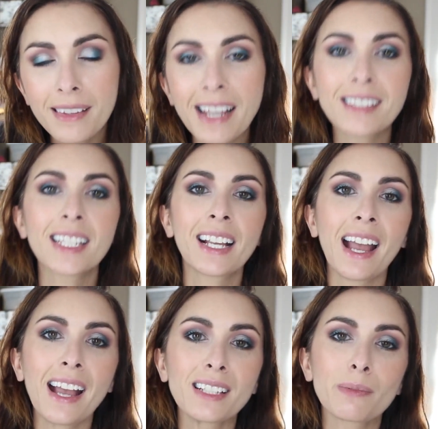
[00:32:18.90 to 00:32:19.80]
That's it,
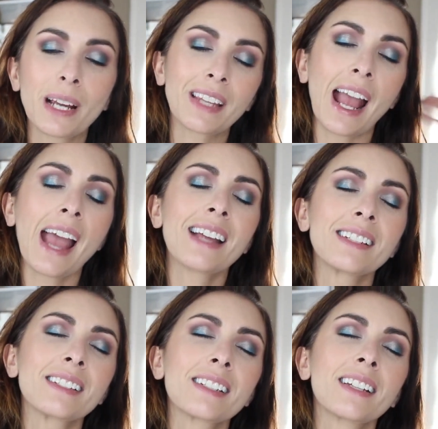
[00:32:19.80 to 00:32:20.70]
guys. We're at the
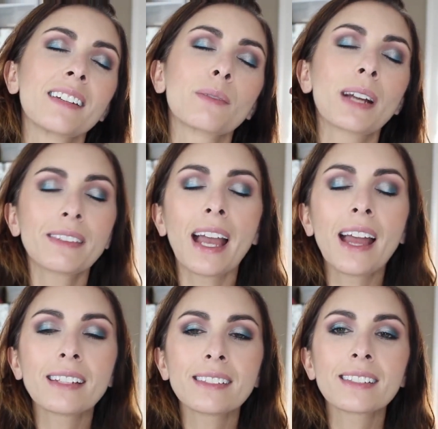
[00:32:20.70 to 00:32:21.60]
end. We're at the
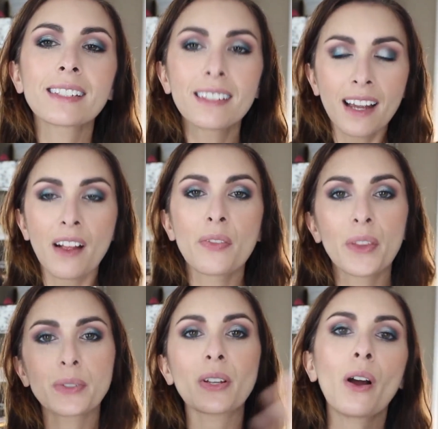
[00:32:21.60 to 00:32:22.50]
end.
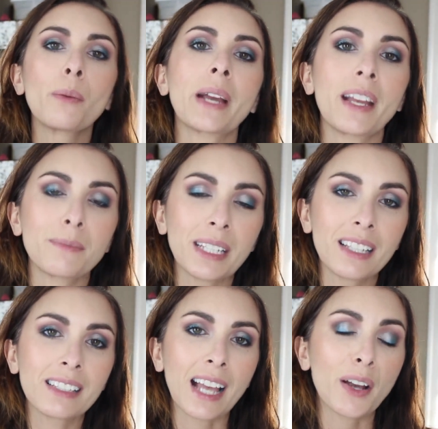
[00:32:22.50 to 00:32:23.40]
Those are all my
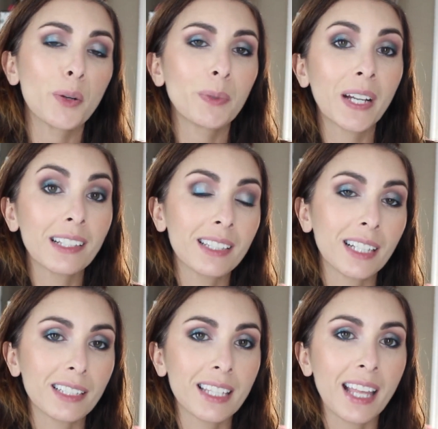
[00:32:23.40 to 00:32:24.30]
empties. I hope you guys
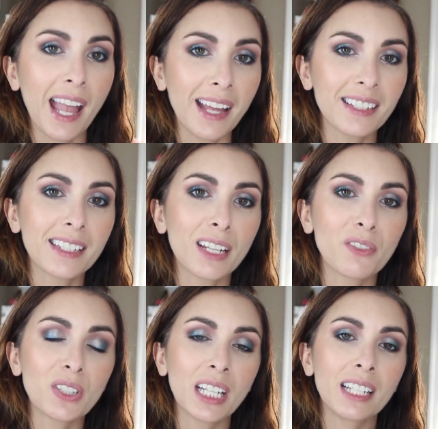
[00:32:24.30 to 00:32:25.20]
stuck to the end.
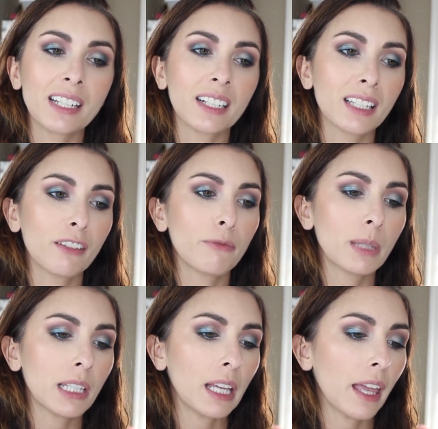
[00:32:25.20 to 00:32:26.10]
If you did, give
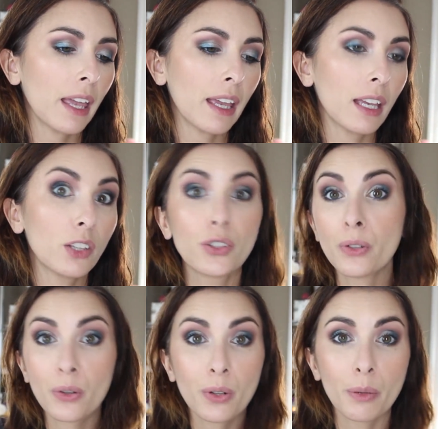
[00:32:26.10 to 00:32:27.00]
me a
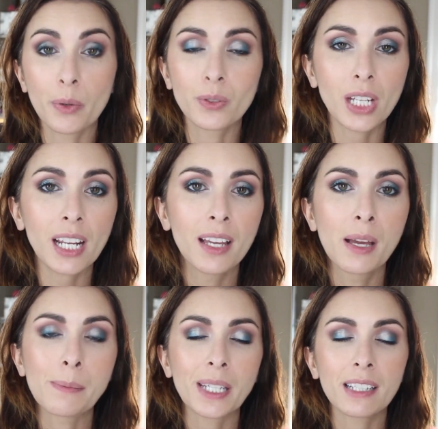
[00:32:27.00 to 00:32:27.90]
unicorn emoji
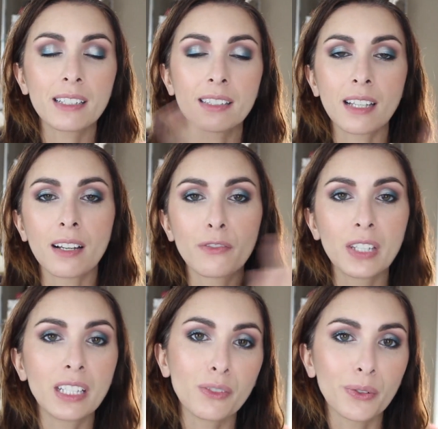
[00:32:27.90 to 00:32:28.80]
because of
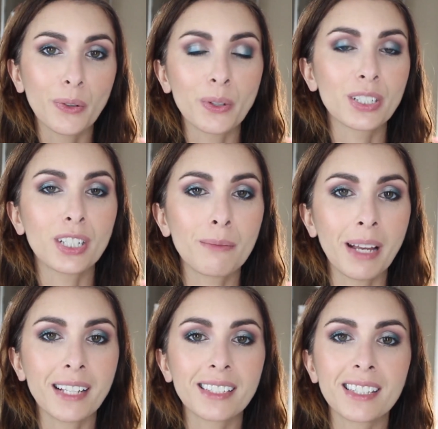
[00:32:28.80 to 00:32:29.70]
the unicorn sheet
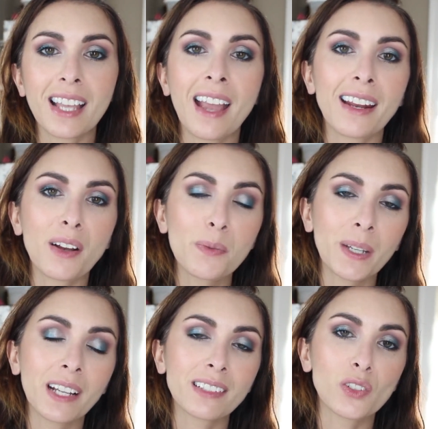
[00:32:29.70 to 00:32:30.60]
masks, and I hope
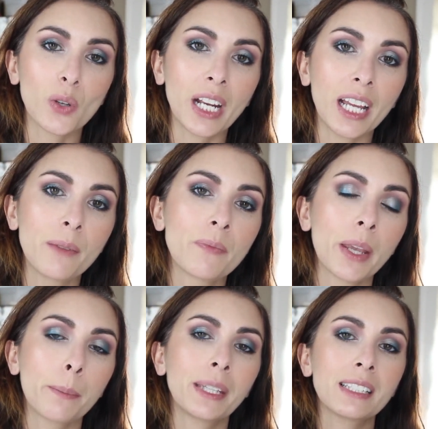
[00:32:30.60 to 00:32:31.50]
you guys enjoyed it.
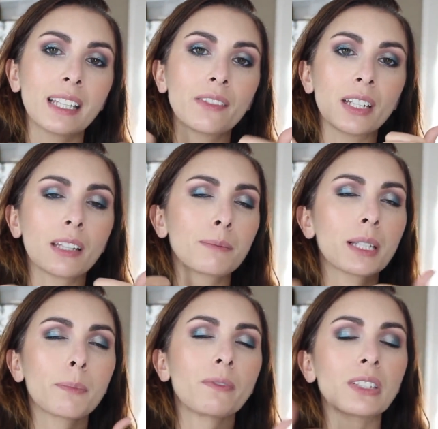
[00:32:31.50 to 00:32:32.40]
Please give it a thumbs
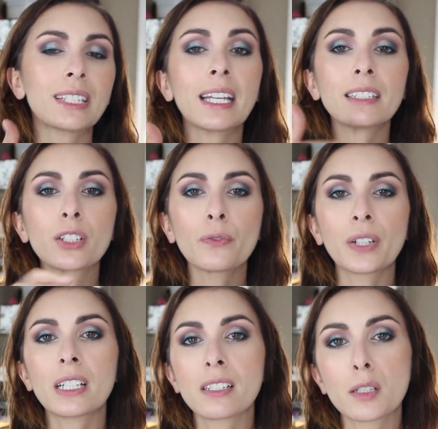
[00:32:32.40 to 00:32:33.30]
up if you did. Don't
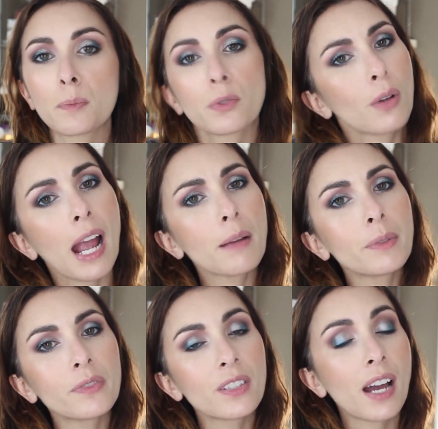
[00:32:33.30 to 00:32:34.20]
forget to subscribe
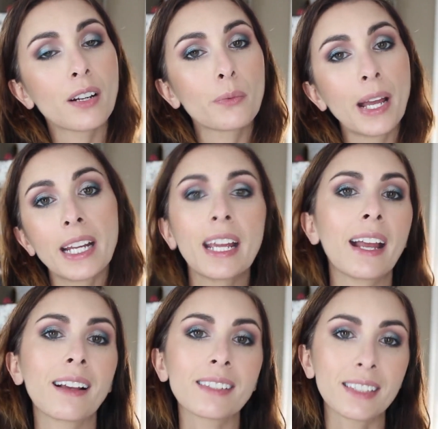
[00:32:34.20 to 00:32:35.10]
if you're not already,
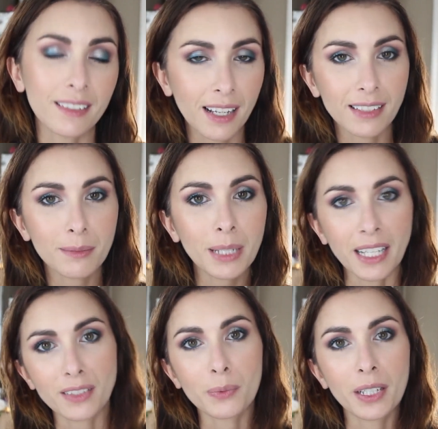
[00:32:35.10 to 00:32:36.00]
and I'll see you guys in my
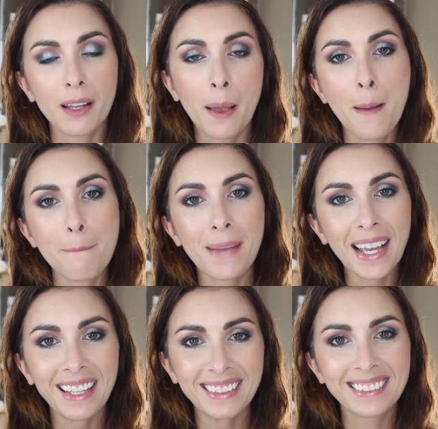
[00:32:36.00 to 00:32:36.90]
next one.
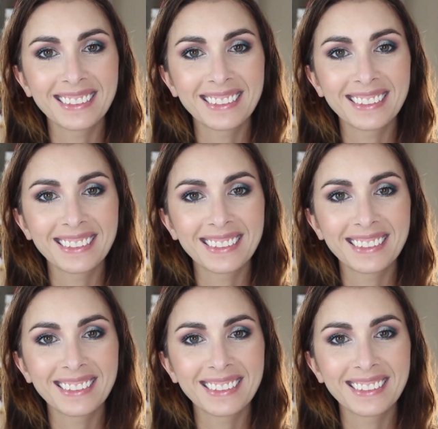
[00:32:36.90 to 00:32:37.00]
Bye.